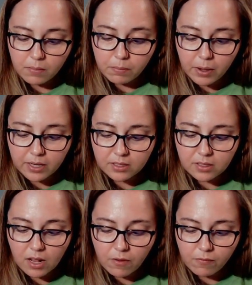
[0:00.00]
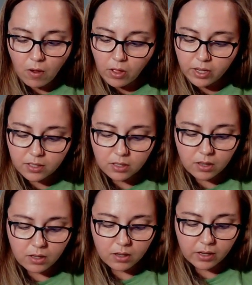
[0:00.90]
but instead of falling into
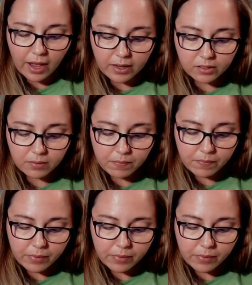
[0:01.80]
the chasm,